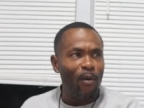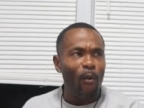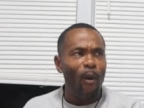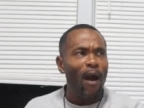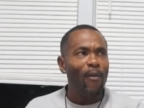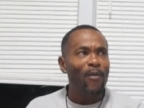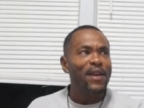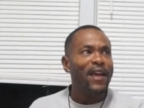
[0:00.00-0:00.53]
But
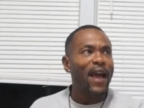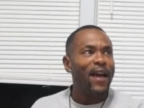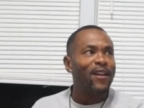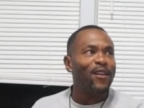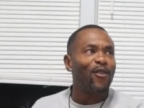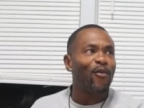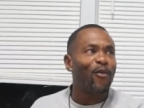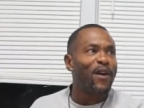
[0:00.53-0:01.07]
why we
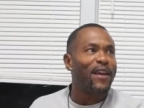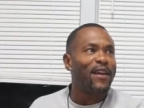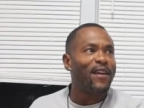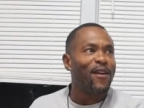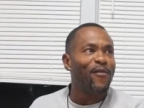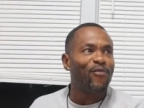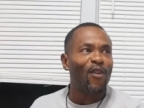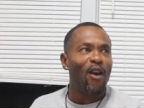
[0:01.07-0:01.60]
gotta agree
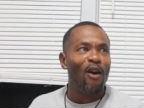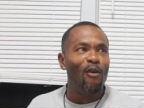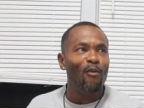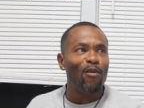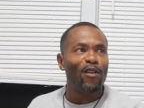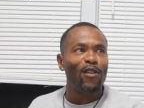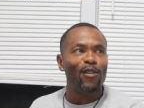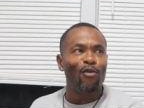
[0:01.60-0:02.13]
if
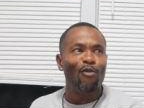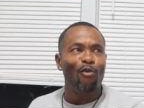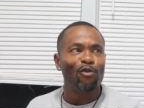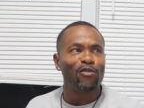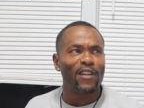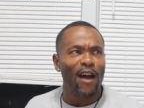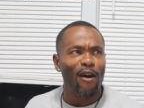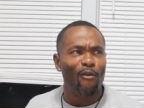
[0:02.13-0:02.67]
y'all wanna
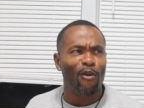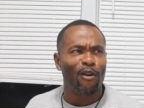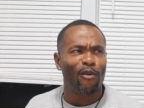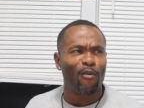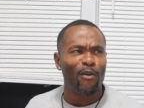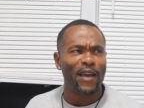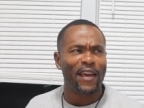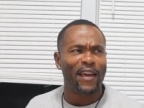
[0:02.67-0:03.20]
lose and I
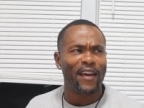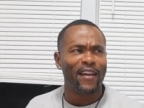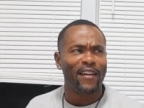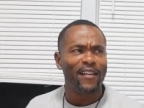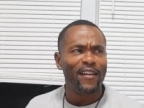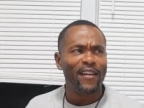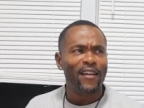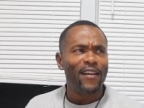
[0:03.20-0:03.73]
wanna win?
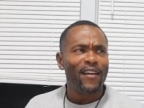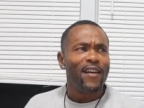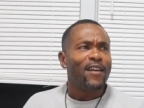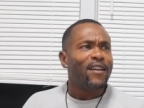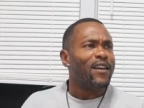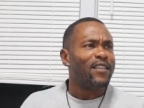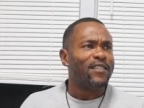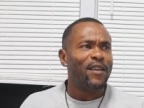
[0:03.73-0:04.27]
Because
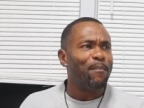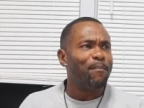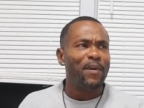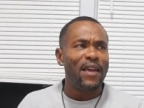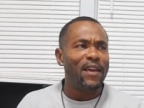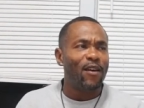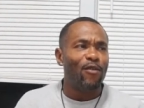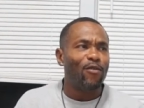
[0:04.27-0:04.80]
uh, you Because in
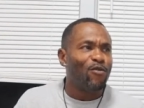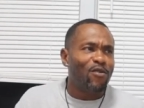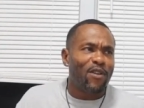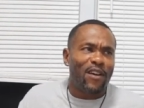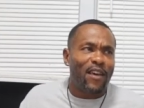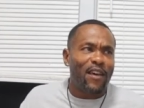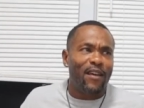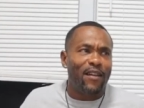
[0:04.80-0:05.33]
bingo, you
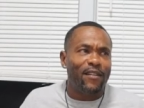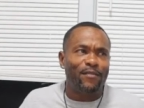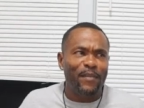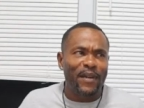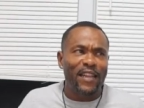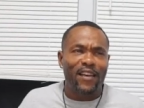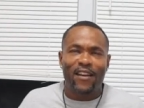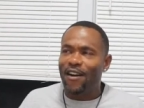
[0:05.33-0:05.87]
can get as
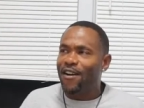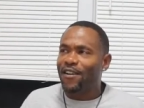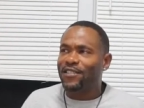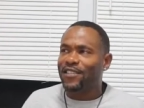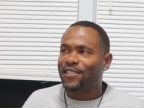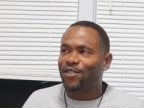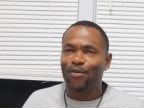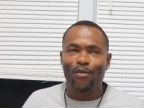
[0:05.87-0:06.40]
many cars,
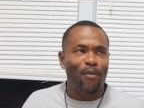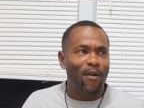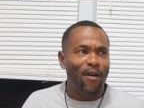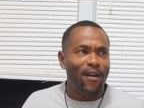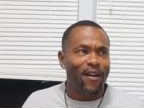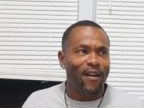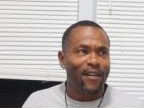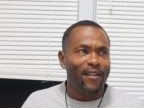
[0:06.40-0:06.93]
cars, as you
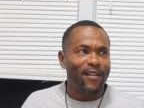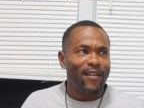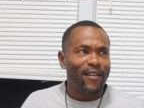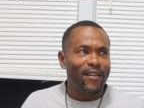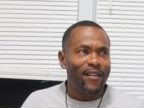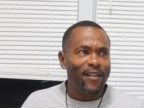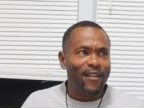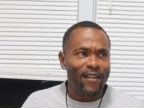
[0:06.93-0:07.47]
want.
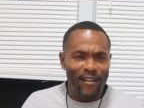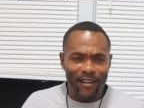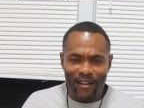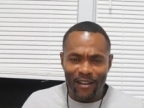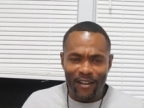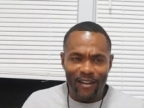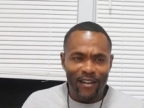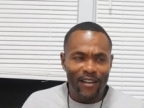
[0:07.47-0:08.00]
Dad, you can't be
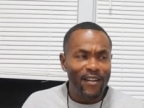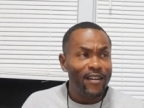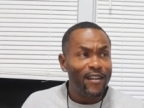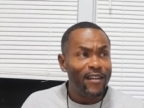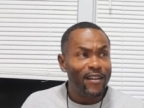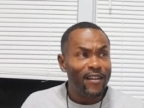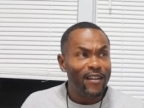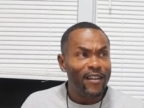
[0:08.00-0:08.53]
the only one
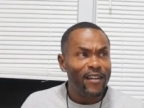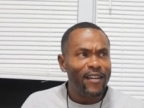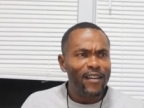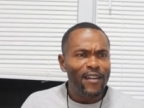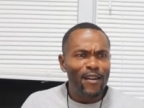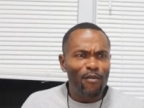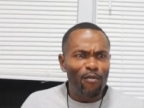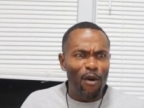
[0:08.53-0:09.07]
with three
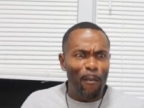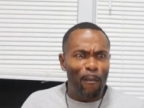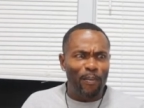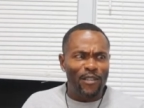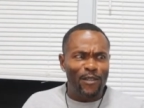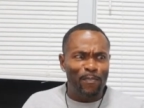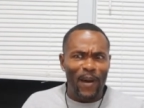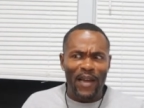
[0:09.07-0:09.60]
cars. Well,
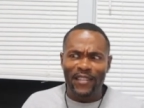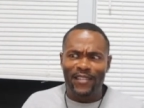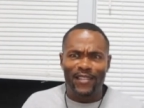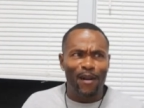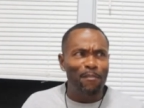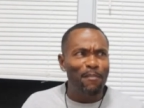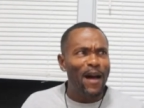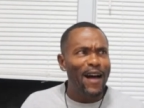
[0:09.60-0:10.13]
spend
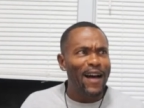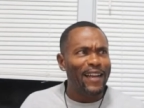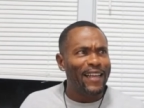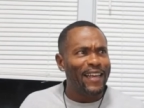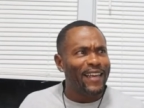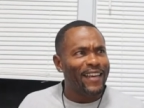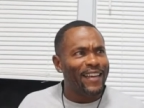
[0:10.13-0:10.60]
some money.